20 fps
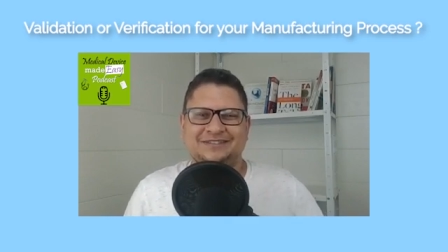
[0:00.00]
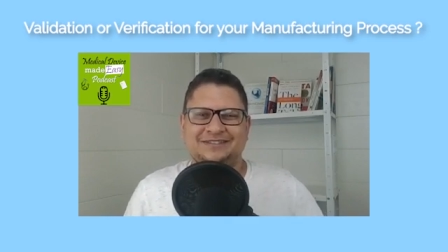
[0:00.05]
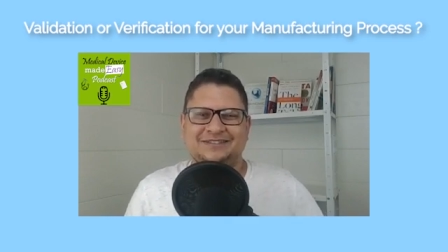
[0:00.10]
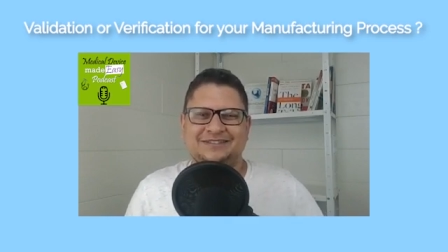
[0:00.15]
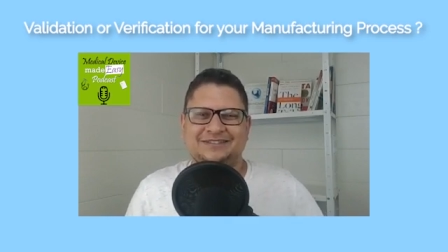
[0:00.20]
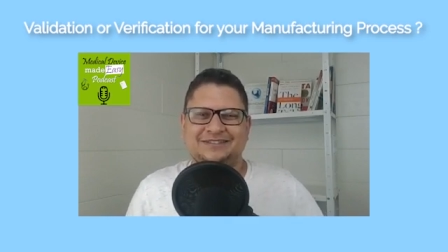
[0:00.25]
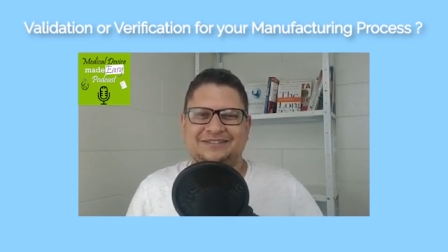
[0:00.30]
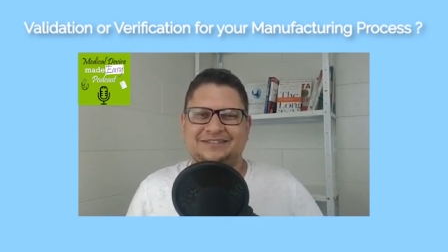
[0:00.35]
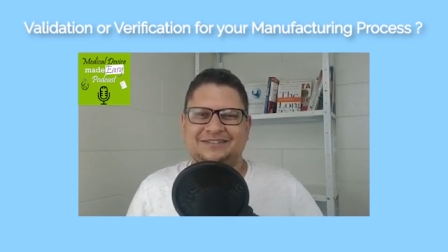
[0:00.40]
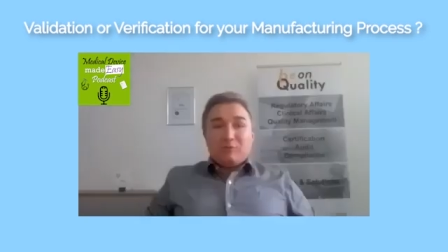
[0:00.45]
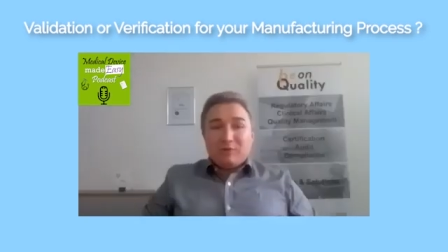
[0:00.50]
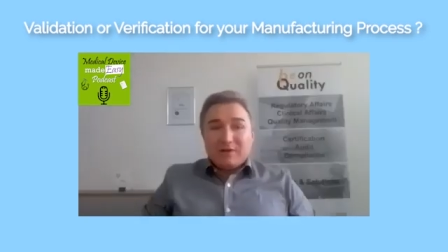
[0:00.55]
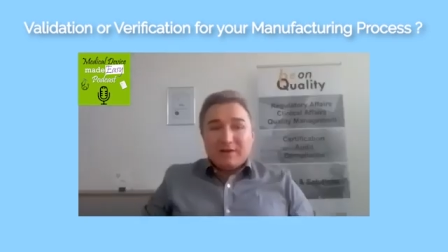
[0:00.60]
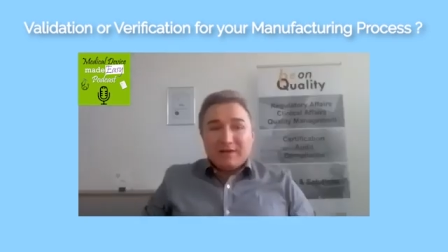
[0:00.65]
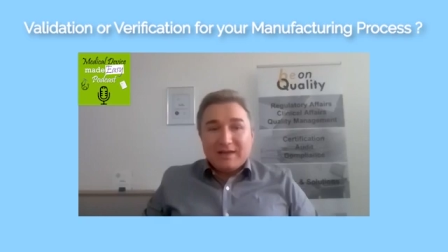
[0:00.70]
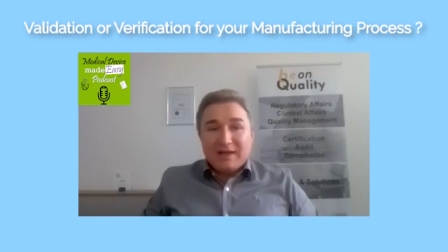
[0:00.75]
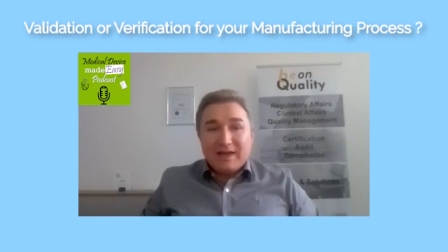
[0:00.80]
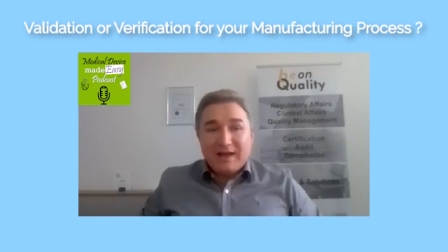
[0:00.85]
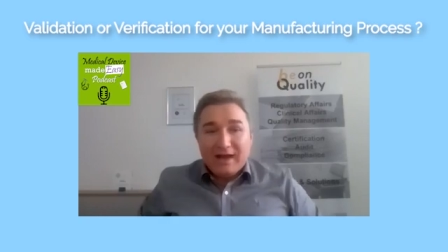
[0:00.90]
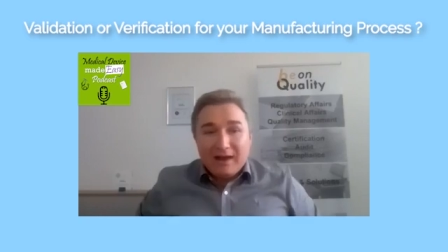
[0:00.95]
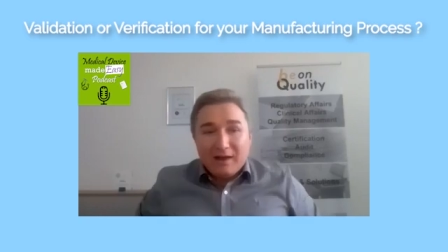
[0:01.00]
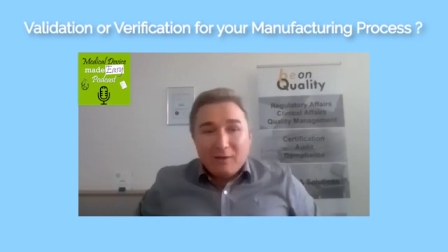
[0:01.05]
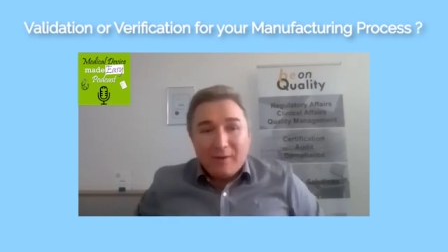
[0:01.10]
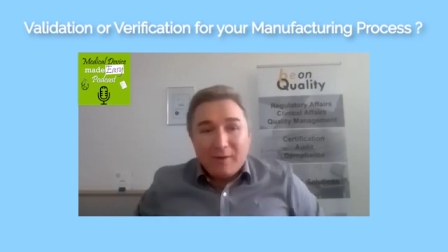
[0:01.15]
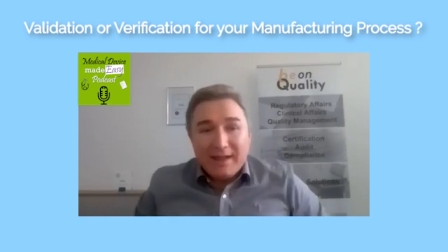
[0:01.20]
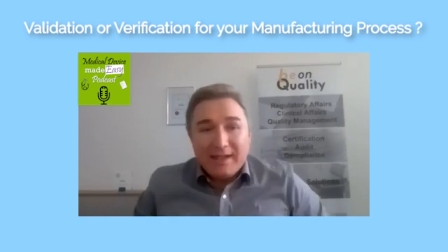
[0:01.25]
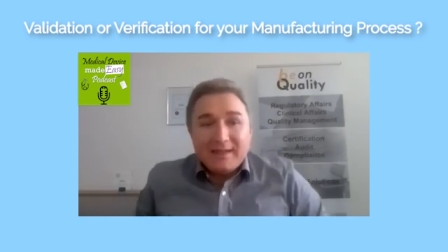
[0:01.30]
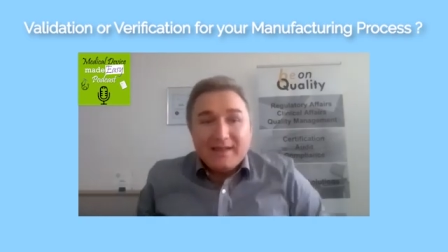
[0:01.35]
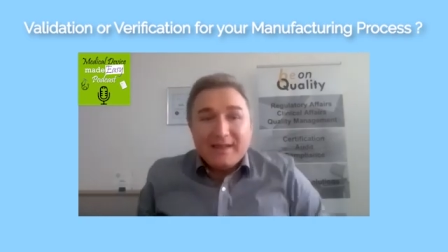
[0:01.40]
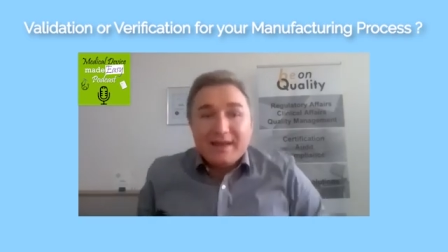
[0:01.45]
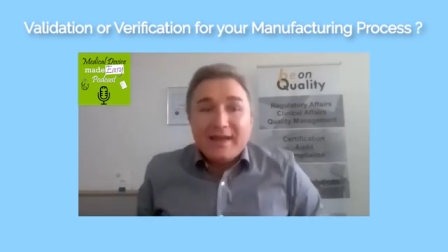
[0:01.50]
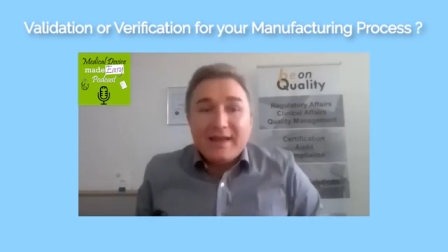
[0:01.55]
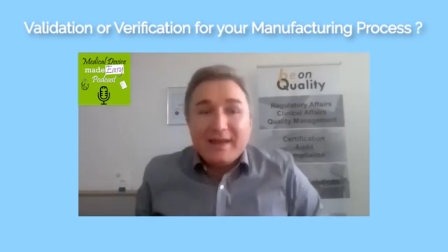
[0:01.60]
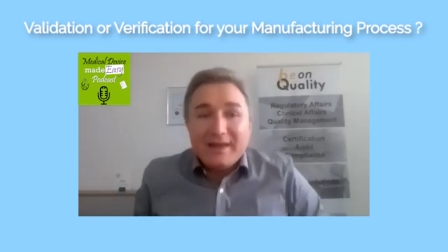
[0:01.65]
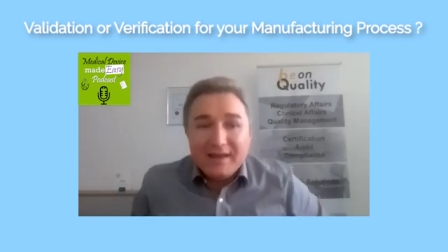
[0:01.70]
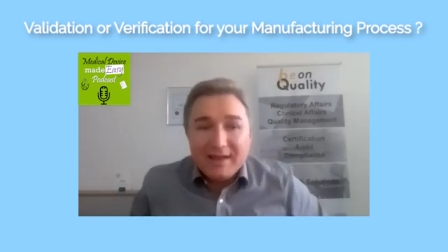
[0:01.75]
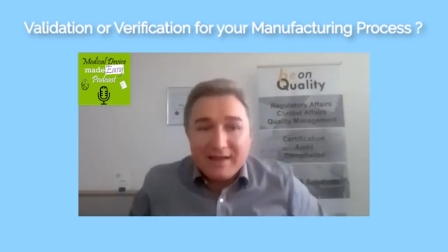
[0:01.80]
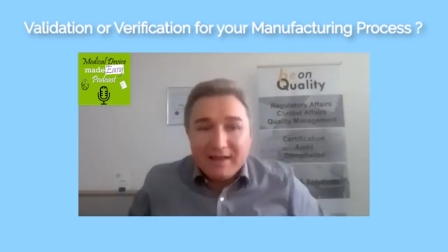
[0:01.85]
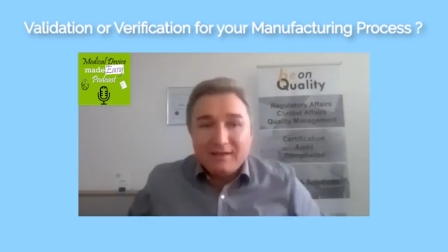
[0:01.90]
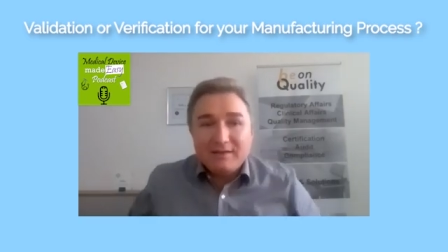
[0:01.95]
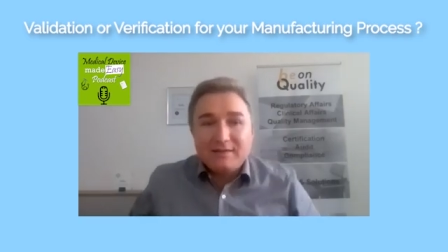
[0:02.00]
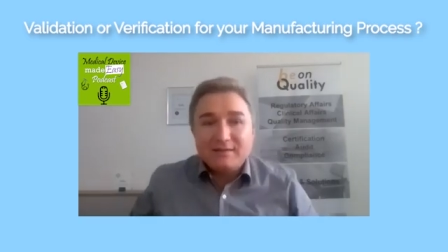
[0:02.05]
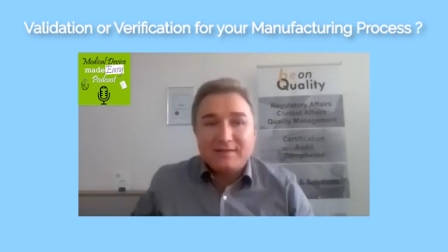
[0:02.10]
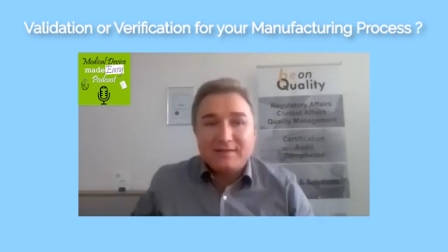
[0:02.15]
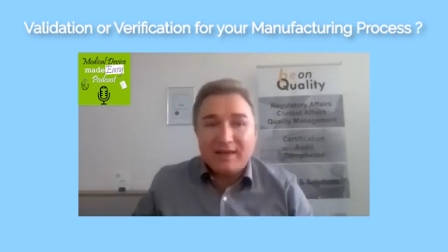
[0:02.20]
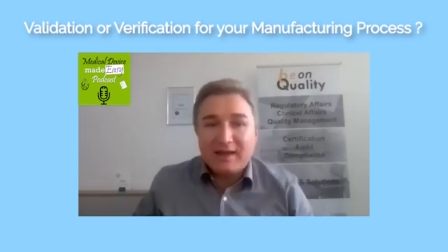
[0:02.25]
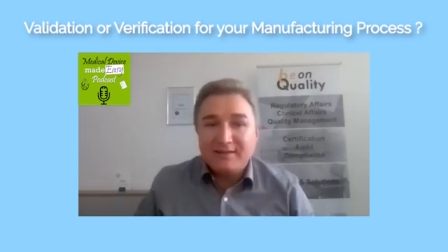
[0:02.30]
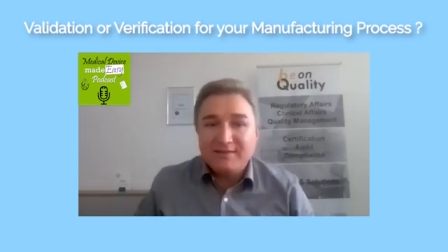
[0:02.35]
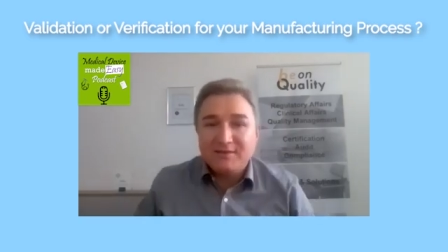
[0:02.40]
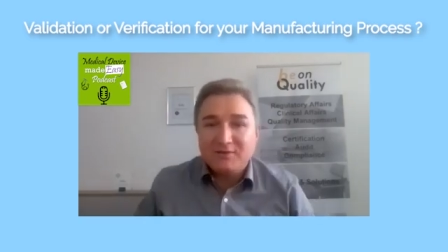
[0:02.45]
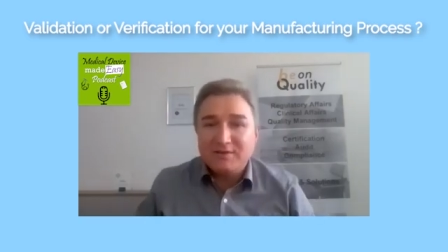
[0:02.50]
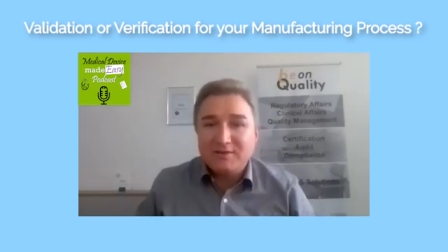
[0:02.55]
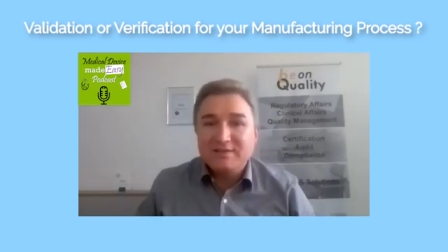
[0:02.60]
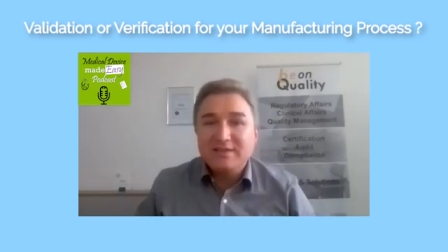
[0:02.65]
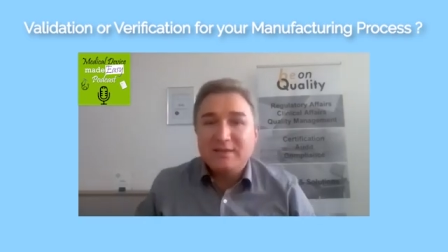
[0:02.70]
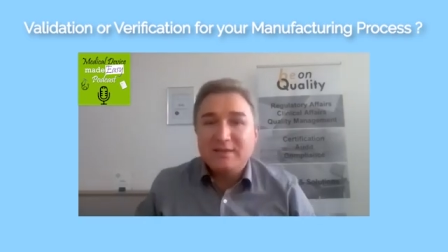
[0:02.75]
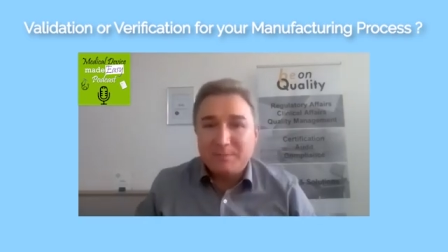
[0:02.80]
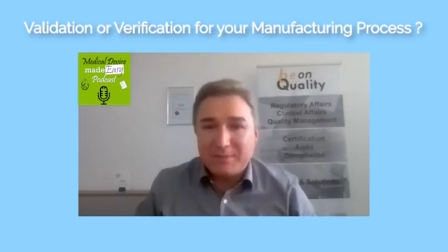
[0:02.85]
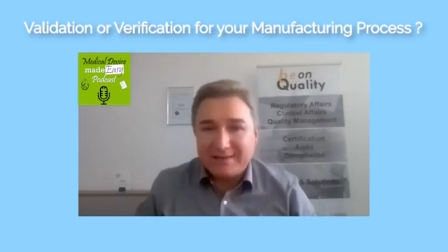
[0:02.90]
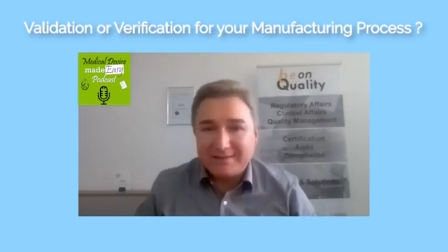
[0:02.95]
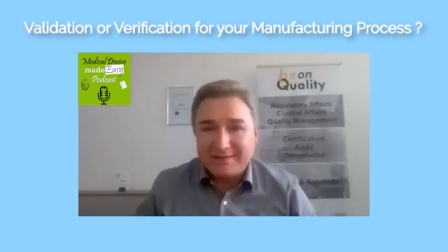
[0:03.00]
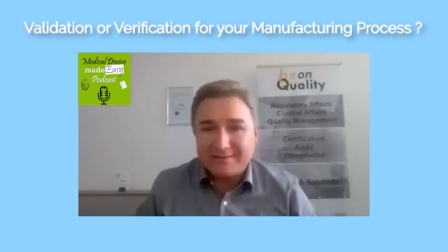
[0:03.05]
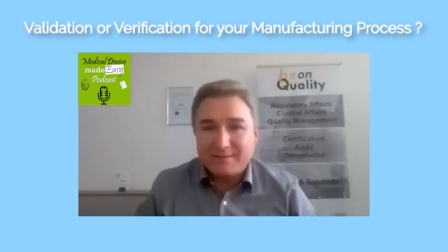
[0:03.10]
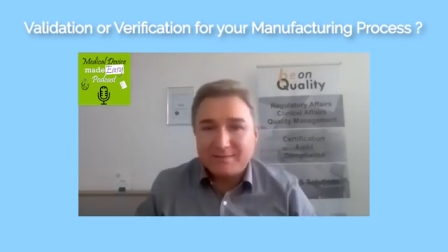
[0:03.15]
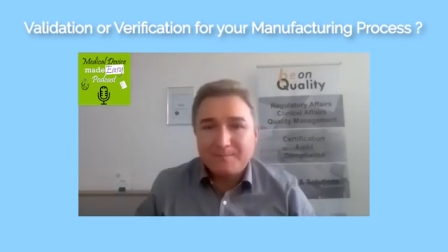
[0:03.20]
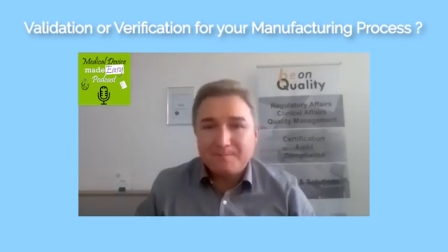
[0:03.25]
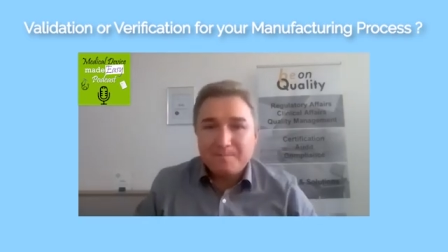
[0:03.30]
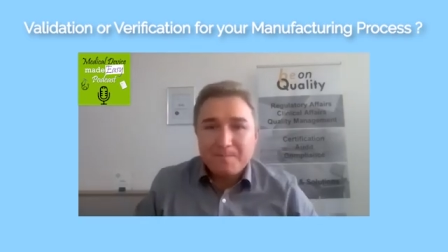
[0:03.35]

Oh, well, the answer is it depends.